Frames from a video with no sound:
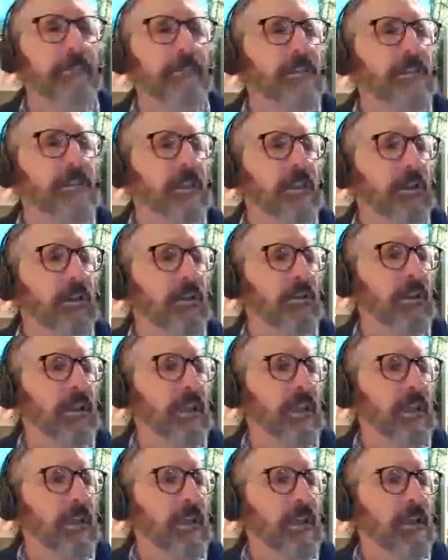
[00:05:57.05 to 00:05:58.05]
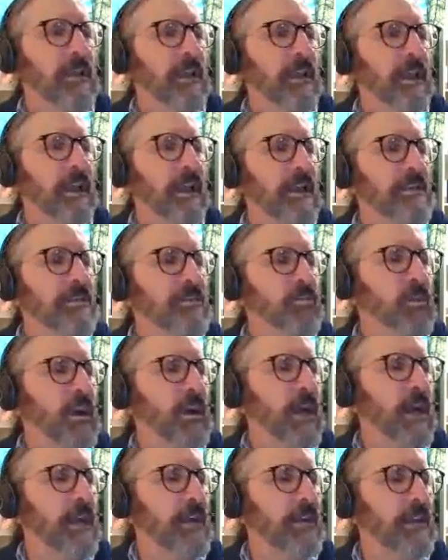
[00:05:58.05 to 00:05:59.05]
So as
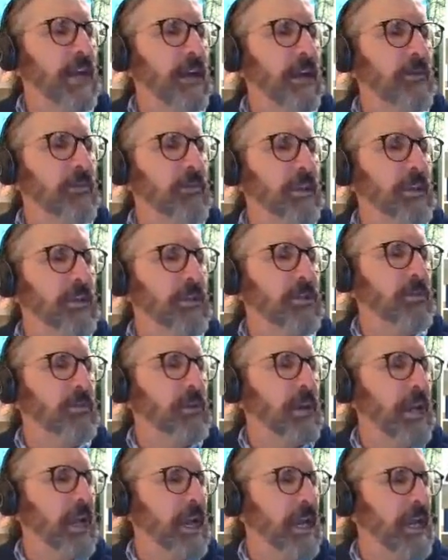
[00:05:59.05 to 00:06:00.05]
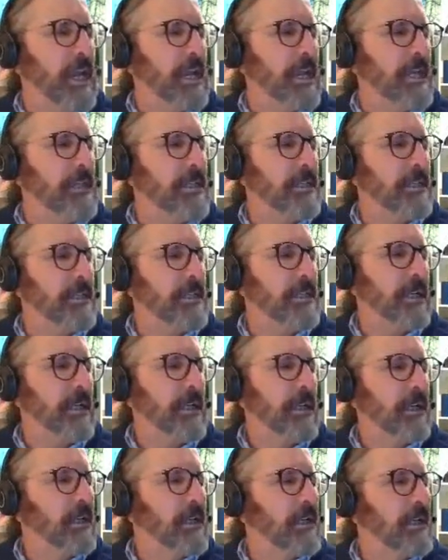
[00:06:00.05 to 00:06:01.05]
well. How did we do, guys?
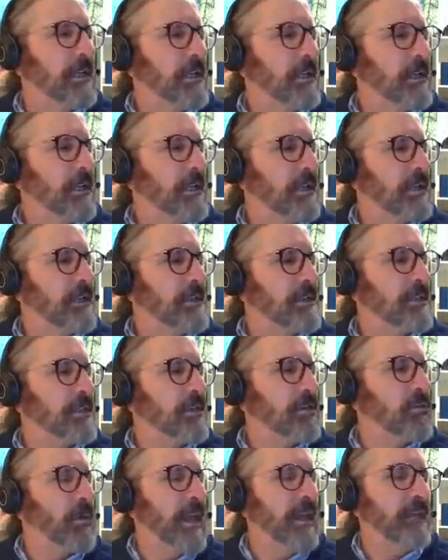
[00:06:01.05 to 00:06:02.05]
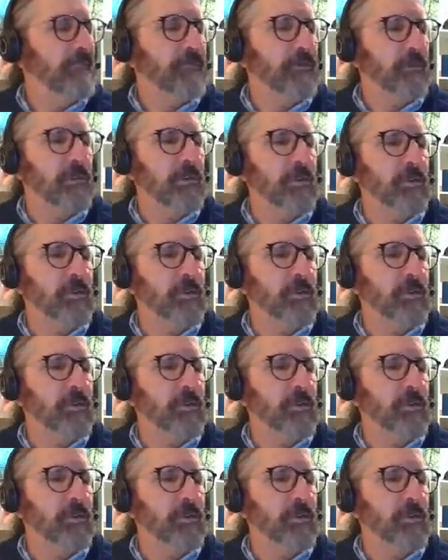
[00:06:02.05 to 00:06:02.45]
Still waiting for